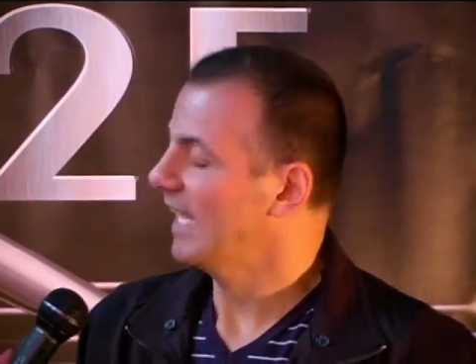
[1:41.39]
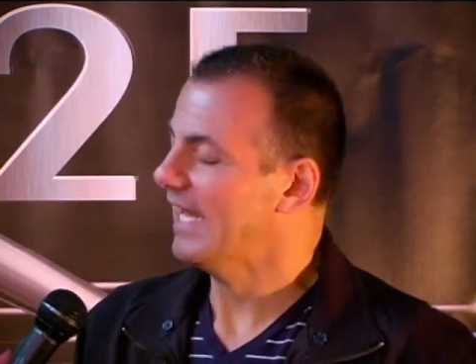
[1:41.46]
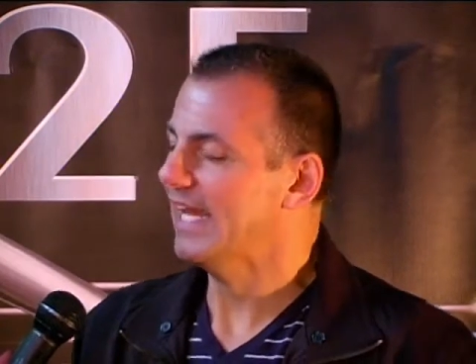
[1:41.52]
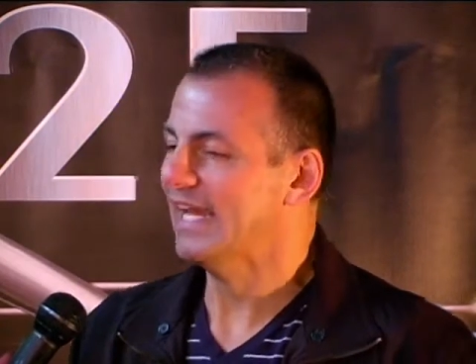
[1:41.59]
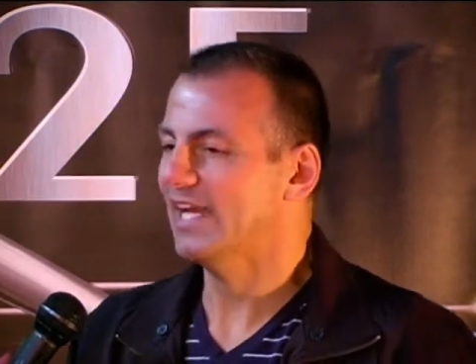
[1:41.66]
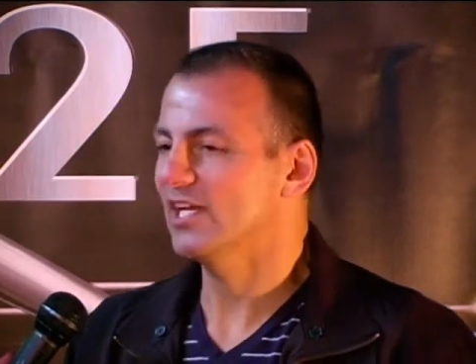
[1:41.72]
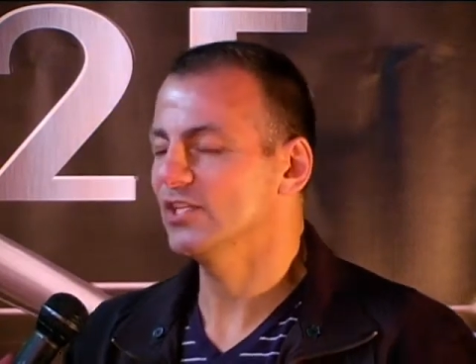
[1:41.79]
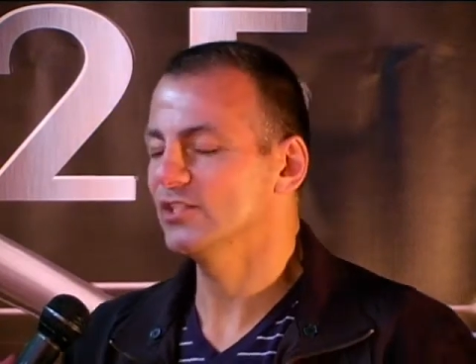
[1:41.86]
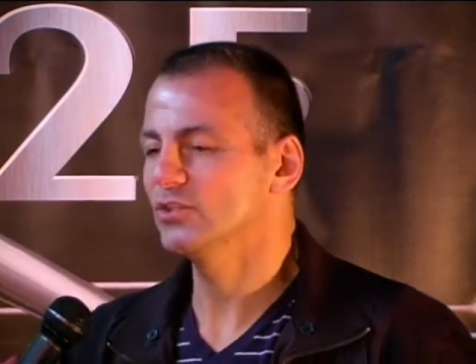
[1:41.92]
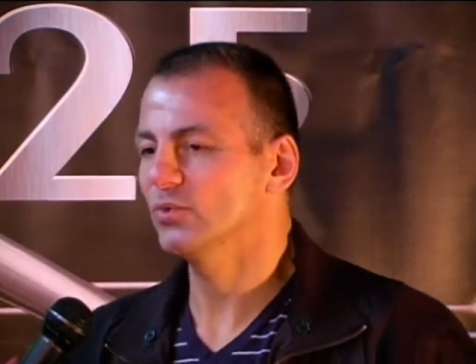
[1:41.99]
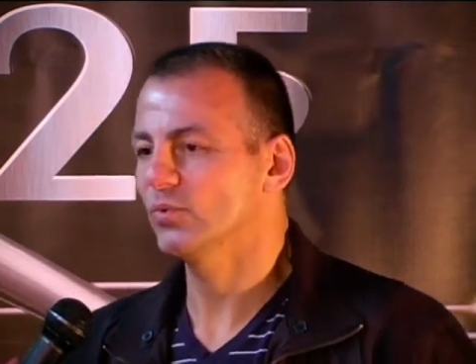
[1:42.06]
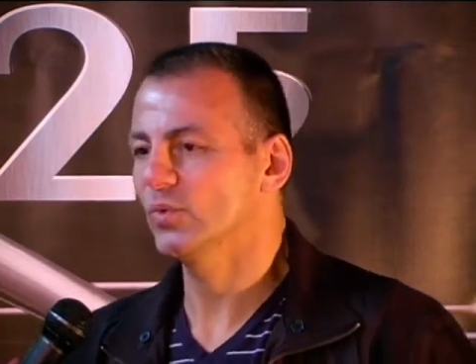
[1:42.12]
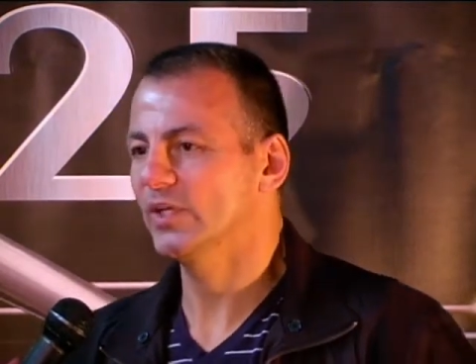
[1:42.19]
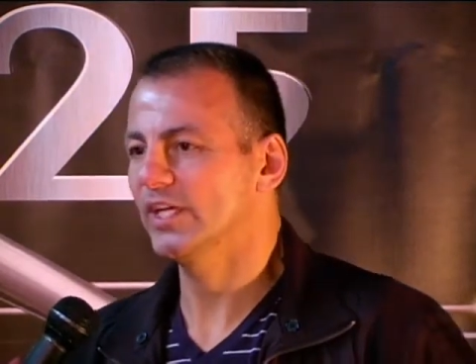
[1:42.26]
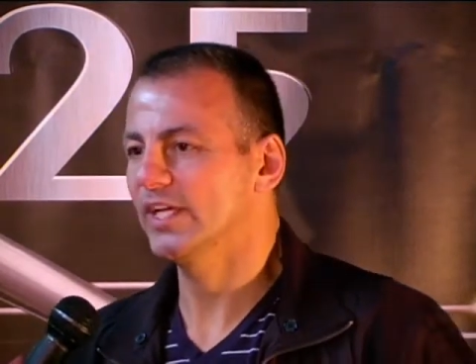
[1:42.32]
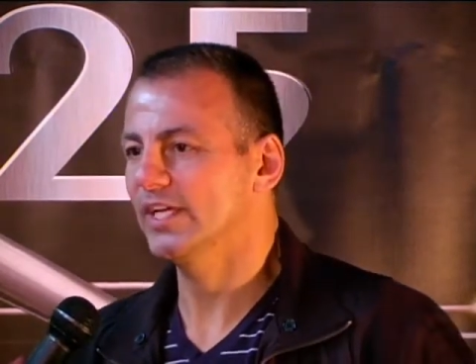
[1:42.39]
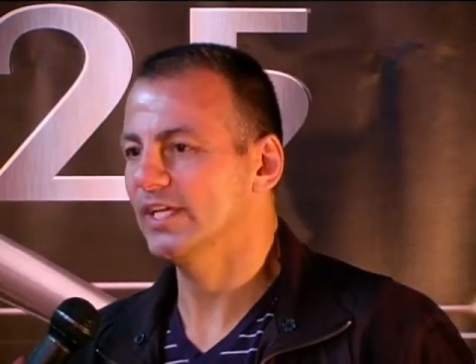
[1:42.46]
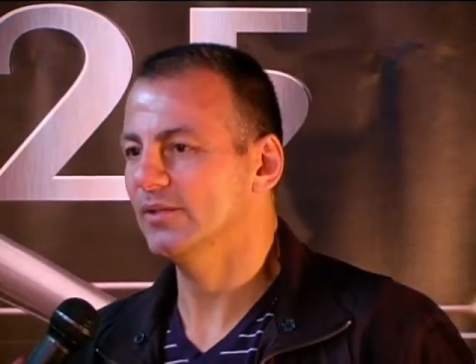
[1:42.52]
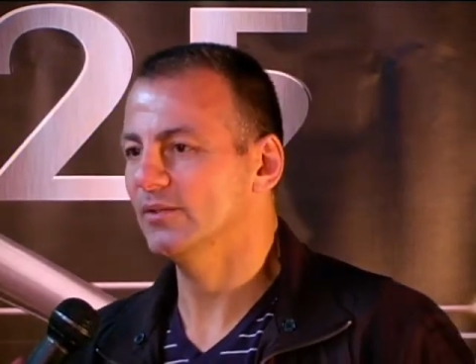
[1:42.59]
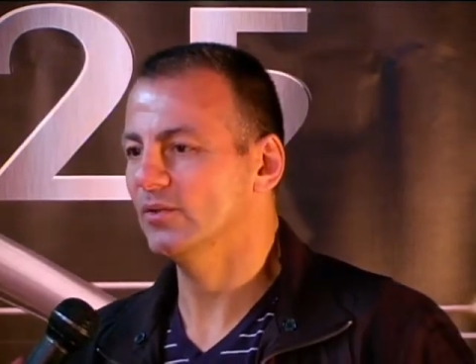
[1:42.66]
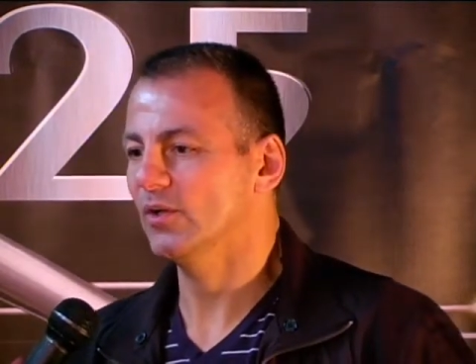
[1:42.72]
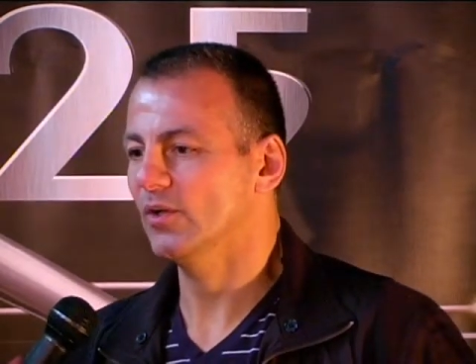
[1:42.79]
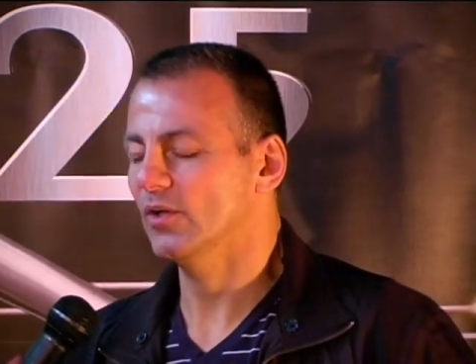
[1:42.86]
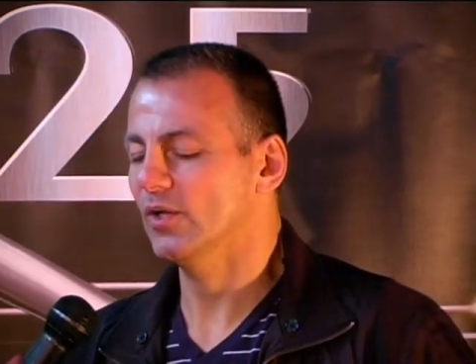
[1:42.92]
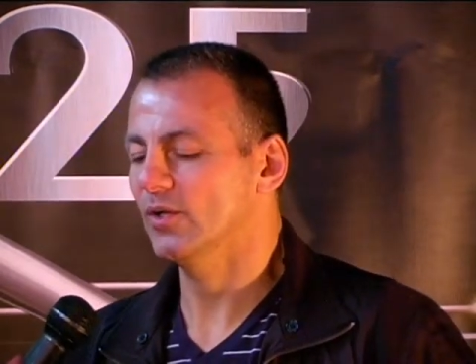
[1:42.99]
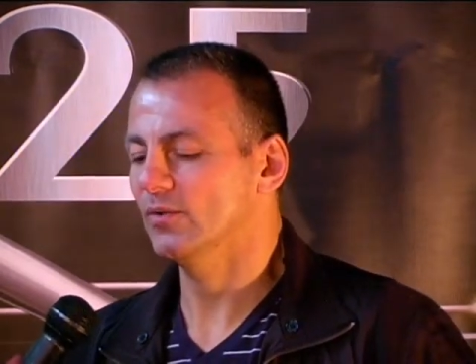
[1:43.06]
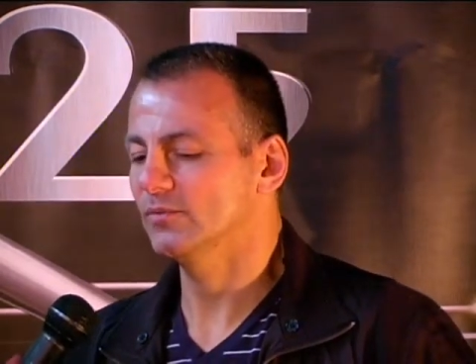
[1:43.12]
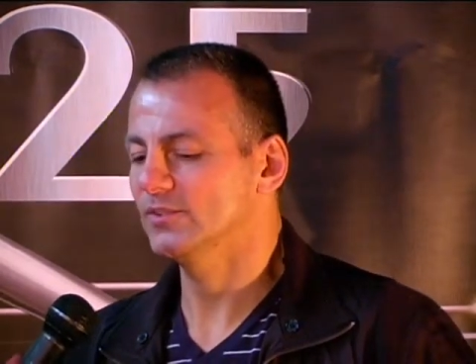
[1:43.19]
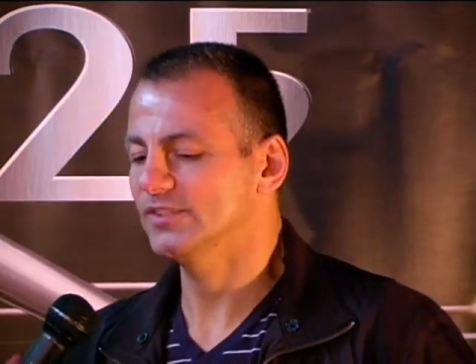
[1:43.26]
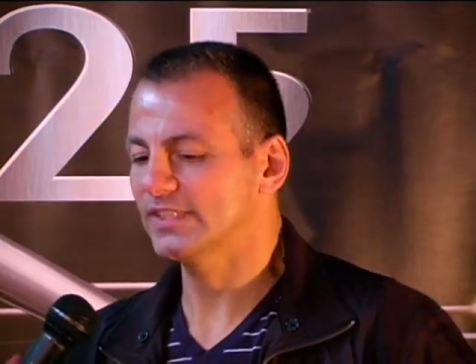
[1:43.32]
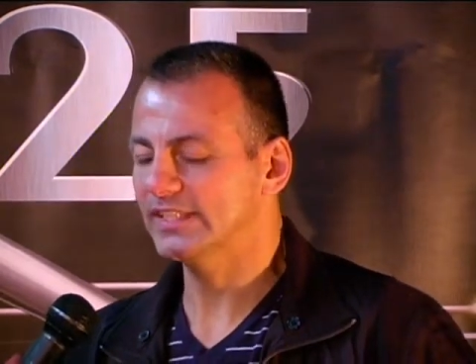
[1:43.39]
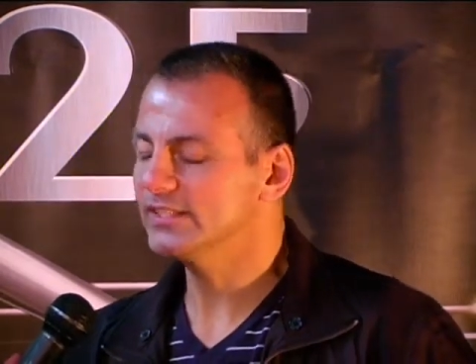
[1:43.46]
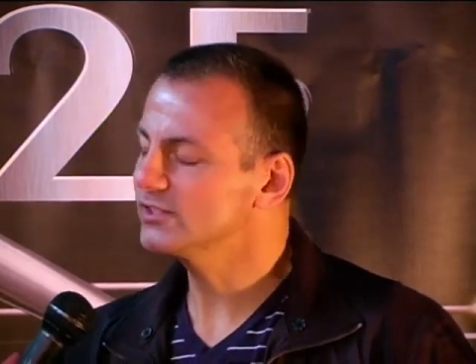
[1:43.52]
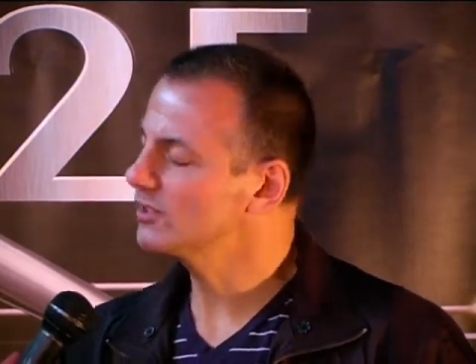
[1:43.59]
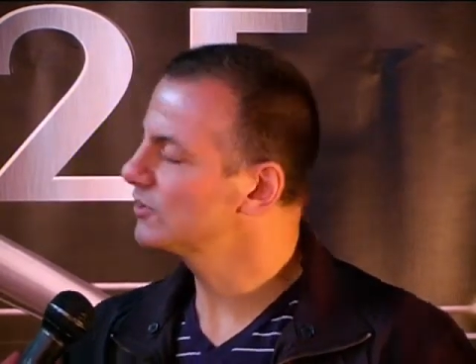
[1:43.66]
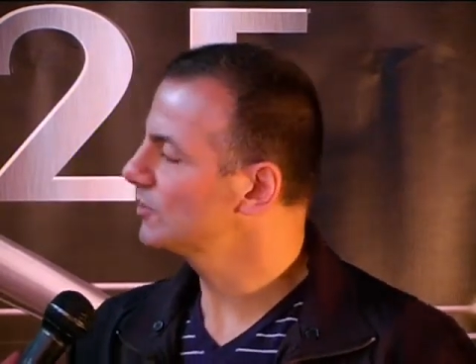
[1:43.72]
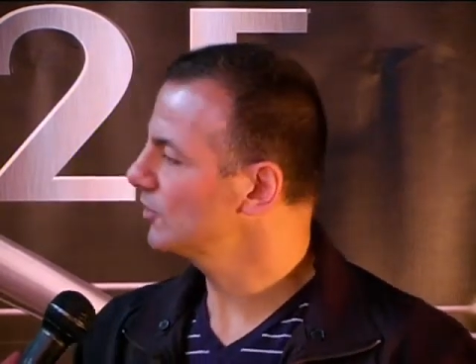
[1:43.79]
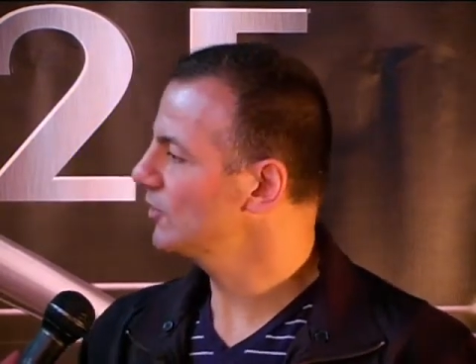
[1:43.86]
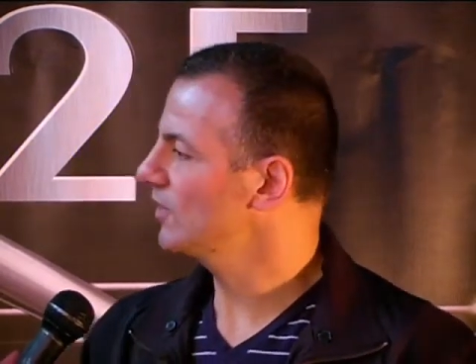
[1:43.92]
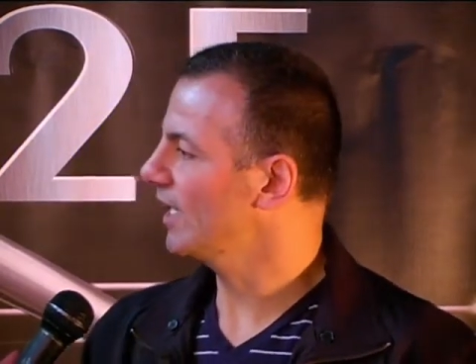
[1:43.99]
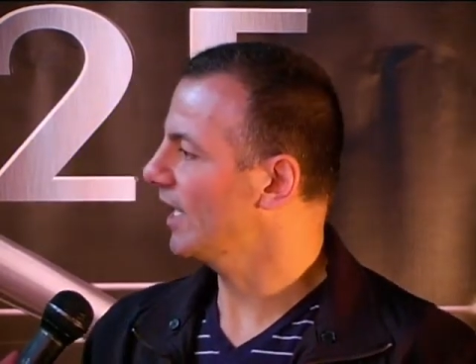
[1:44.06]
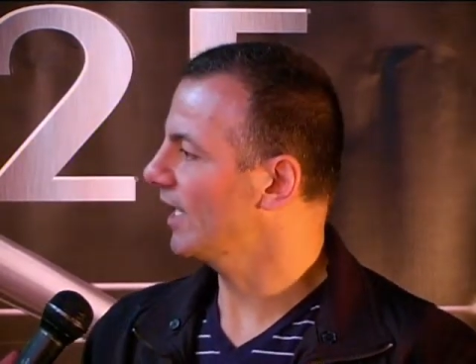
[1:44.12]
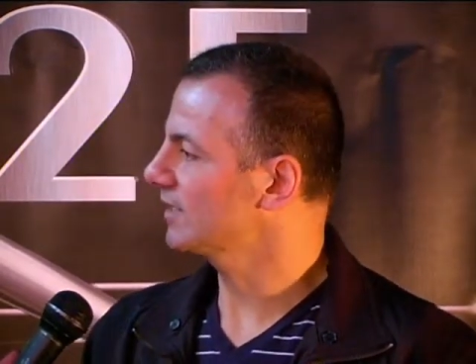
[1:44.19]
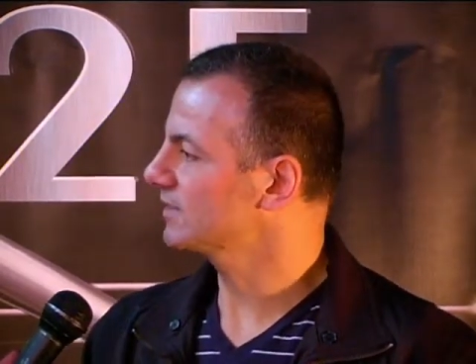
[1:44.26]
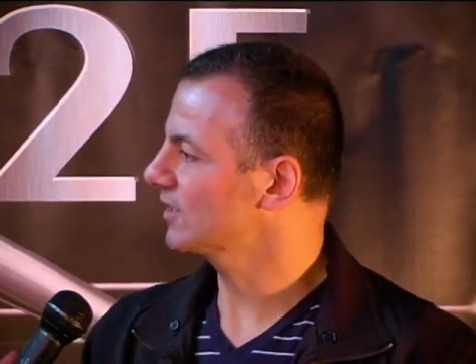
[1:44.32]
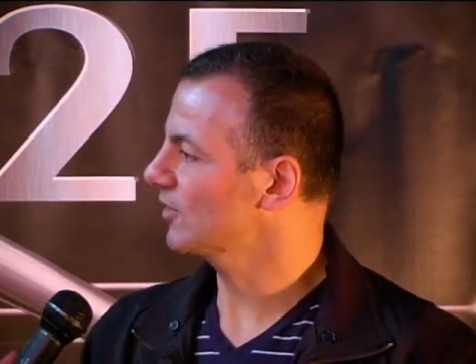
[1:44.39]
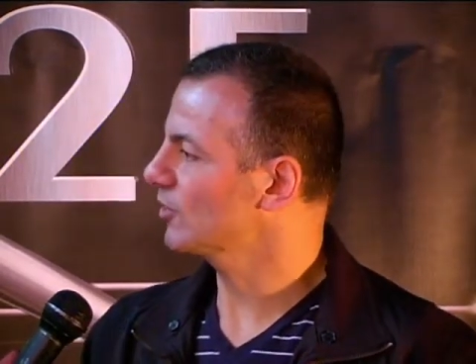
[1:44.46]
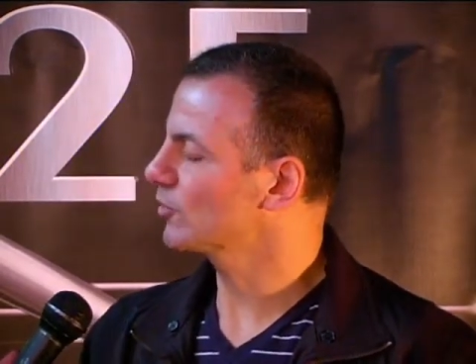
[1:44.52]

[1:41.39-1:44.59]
And when I uh, decided to do that,